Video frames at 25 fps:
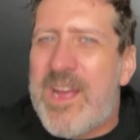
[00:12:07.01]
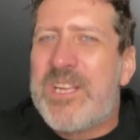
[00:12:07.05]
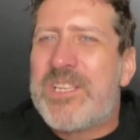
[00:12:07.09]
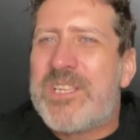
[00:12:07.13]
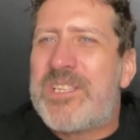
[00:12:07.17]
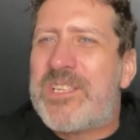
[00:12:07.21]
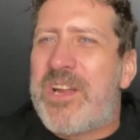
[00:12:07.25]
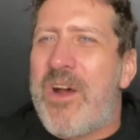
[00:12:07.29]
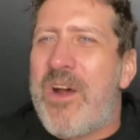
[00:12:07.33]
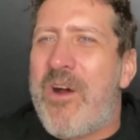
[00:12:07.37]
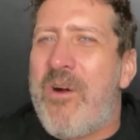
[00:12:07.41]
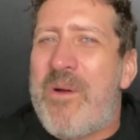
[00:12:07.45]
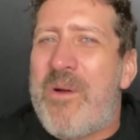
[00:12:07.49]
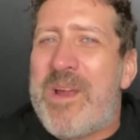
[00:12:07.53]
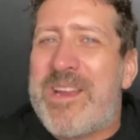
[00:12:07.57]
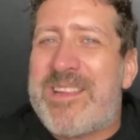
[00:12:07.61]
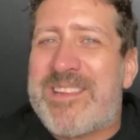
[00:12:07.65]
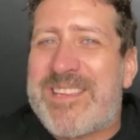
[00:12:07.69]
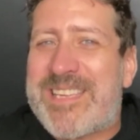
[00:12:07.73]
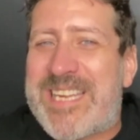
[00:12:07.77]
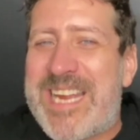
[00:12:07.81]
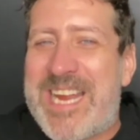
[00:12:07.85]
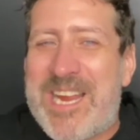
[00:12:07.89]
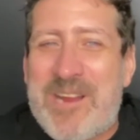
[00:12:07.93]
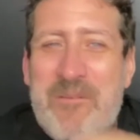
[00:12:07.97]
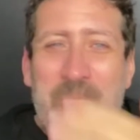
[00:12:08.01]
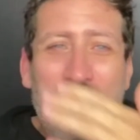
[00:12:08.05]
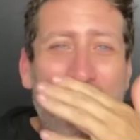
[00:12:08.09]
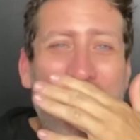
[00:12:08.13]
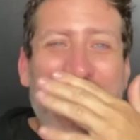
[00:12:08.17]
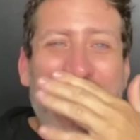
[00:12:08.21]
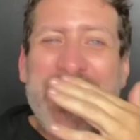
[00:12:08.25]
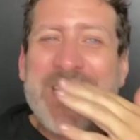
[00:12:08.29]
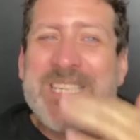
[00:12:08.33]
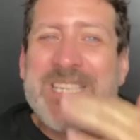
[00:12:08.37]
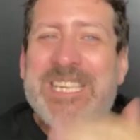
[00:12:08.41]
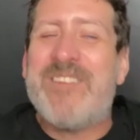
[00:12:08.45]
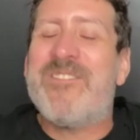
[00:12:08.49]
So it
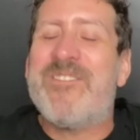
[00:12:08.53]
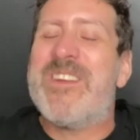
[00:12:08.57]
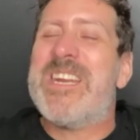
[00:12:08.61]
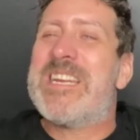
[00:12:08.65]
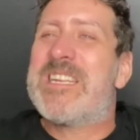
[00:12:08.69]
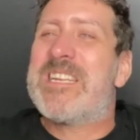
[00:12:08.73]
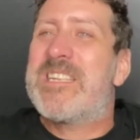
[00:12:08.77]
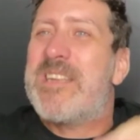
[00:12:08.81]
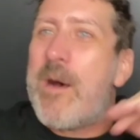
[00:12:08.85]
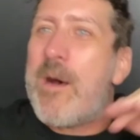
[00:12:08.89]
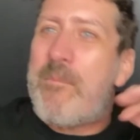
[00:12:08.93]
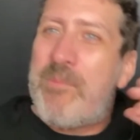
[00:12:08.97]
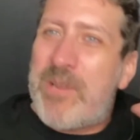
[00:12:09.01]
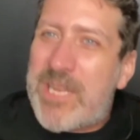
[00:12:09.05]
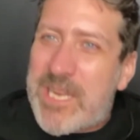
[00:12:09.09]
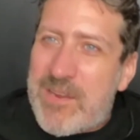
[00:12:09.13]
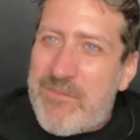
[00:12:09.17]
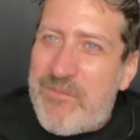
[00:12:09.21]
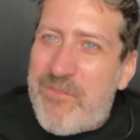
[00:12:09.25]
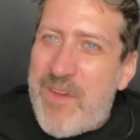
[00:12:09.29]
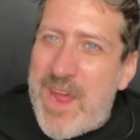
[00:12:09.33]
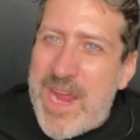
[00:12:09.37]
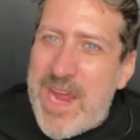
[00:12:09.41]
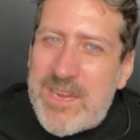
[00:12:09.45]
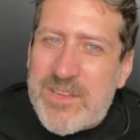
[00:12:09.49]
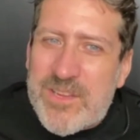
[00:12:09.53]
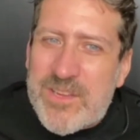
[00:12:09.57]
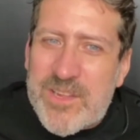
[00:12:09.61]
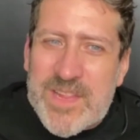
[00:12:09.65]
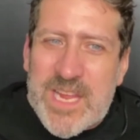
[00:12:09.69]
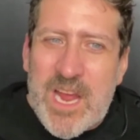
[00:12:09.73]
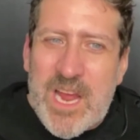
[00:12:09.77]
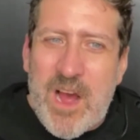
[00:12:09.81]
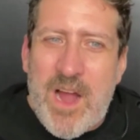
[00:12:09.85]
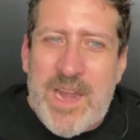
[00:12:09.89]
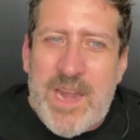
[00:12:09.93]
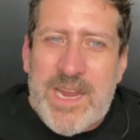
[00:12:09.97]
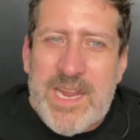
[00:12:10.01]
reads even doubly fake to
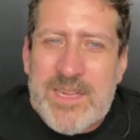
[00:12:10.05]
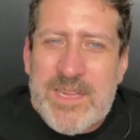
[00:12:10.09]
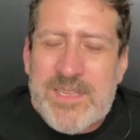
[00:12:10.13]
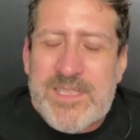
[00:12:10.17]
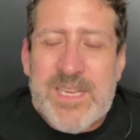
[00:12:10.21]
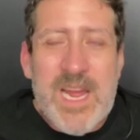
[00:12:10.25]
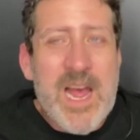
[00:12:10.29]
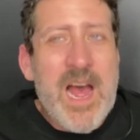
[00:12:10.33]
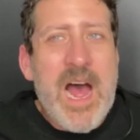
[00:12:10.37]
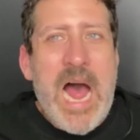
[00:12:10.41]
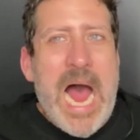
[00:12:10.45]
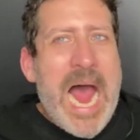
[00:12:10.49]
the audience.